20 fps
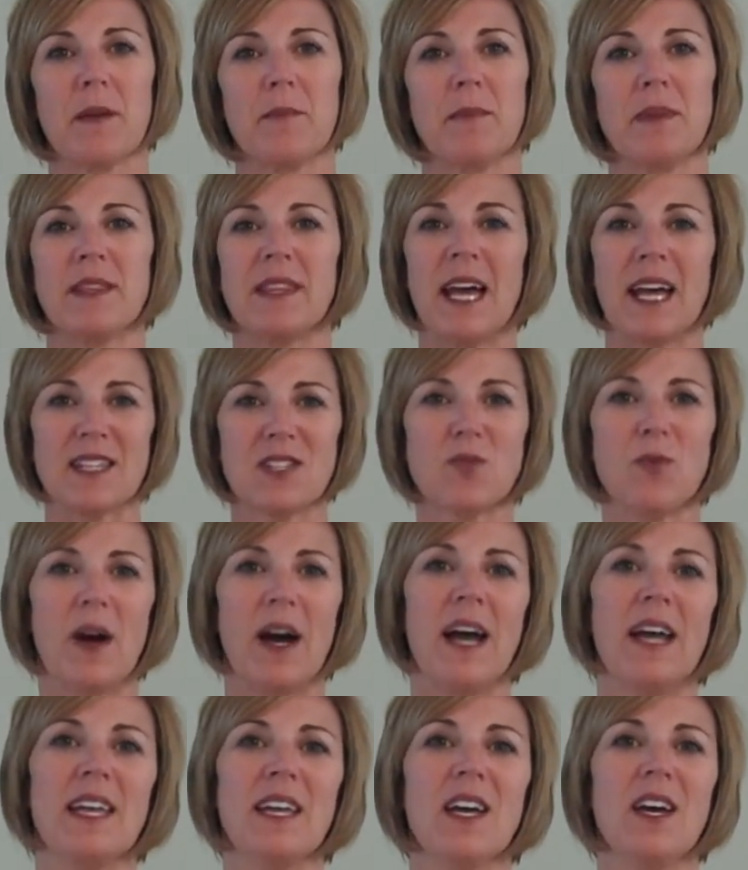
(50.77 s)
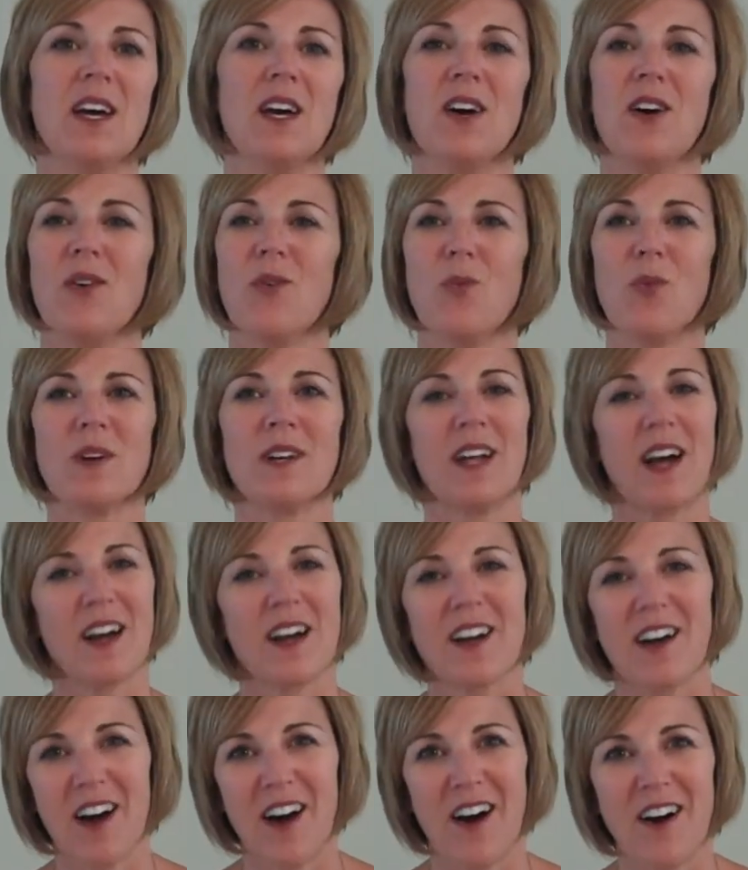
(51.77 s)
But that's why we're
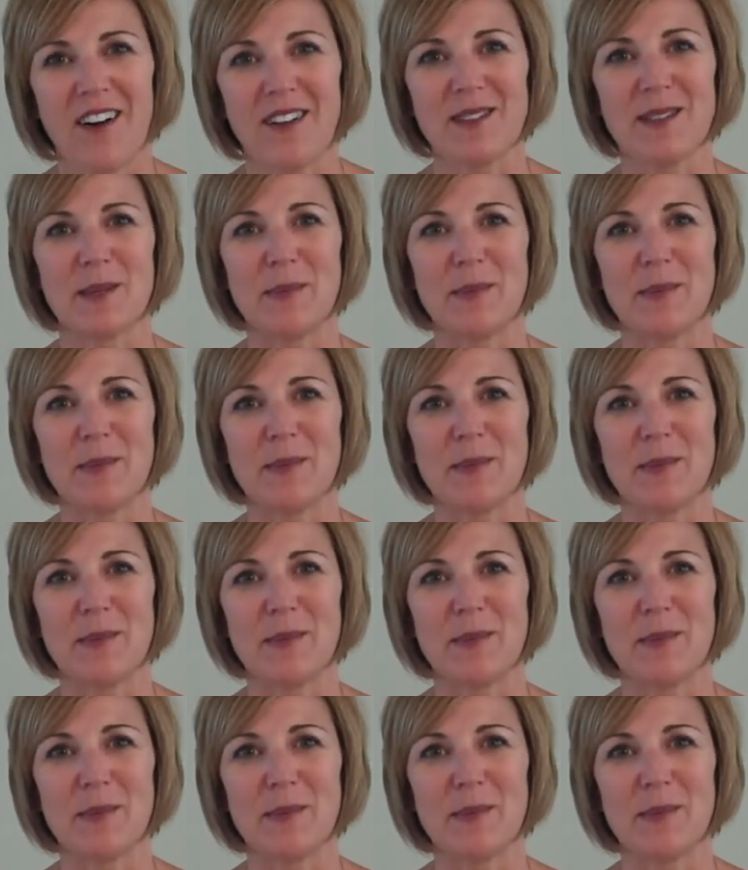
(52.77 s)
not called